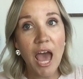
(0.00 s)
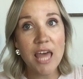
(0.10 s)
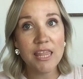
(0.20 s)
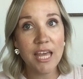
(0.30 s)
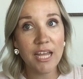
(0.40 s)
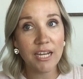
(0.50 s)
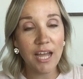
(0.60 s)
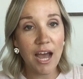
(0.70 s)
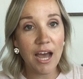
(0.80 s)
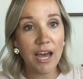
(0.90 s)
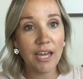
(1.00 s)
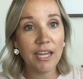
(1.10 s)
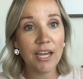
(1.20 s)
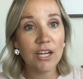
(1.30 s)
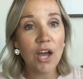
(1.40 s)
And then
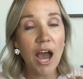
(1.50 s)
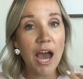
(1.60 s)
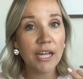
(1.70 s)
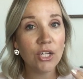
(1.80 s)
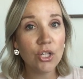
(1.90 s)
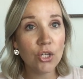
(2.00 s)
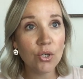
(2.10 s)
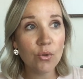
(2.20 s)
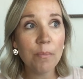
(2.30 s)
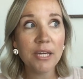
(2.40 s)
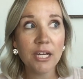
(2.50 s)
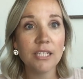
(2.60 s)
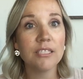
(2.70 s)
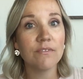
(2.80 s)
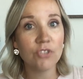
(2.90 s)
I I knew
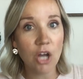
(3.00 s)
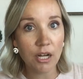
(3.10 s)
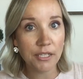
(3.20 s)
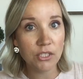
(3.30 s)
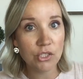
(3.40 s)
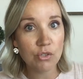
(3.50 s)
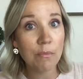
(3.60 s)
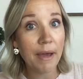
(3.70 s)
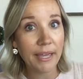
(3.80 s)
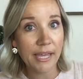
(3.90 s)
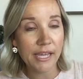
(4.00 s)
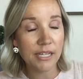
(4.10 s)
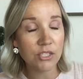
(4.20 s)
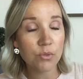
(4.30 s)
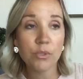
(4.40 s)
because of talking to my
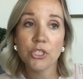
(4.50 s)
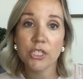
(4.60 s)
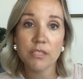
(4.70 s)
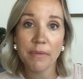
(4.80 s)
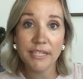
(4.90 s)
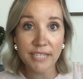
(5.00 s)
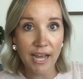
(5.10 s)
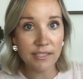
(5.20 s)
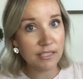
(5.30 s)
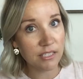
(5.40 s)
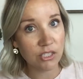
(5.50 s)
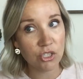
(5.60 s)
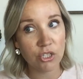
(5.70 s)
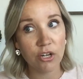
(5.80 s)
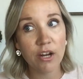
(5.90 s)
aunt, which is my dad's
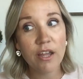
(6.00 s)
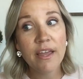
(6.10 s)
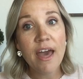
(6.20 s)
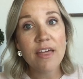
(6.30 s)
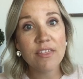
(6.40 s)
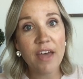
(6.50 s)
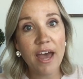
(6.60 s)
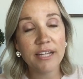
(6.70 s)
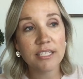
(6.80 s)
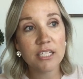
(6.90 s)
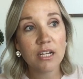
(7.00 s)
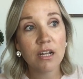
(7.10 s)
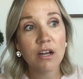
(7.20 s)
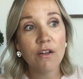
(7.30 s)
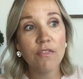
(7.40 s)
sister, that
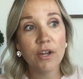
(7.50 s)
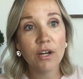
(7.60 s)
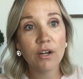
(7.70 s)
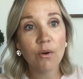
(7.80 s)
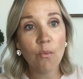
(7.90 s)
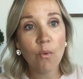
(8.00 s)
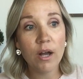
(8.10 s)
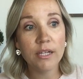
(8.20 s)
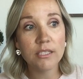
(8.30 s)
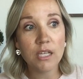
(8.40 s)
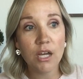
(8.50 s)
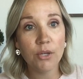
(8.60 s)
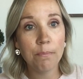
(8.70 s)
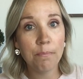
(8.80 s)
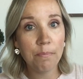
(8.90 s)
there was
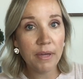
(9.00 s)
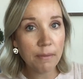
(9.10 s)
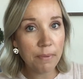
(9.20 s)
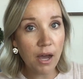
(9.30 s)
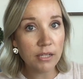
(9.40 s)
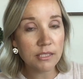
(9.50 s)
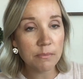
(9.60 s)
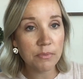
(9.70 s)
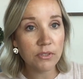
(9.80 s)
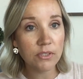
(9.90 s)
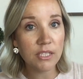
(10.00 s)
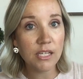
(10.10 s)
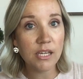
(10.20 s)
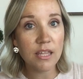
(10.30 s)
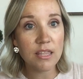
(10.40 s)
a big
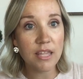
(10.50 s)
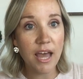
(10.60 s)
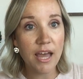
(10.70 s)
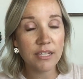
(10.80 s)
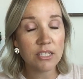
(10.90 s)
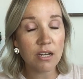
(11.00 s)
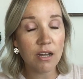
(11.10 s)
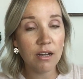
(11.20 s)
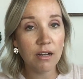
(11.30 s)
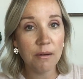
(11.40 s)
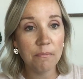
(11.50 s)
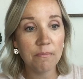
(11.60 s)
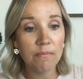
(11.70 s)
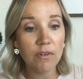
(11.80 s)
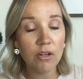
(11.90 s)
possibility that
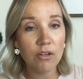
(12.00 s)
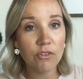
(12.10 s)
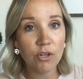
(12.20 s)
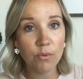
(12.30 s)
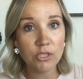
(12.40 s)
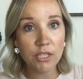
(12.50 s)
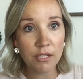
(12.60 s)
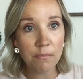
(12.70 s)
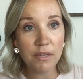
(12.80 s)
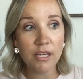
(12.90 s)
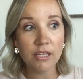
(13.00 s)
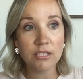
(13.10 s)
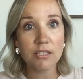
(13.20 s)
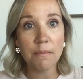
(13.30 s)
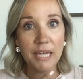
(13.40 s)
there was going to be
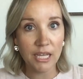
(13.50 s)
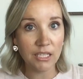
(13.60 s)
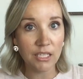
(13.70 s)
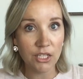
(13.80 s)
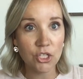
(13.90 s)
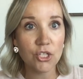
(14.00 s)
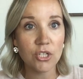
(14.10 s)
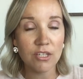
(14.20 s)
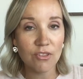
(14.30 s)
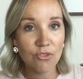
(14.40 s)
some English.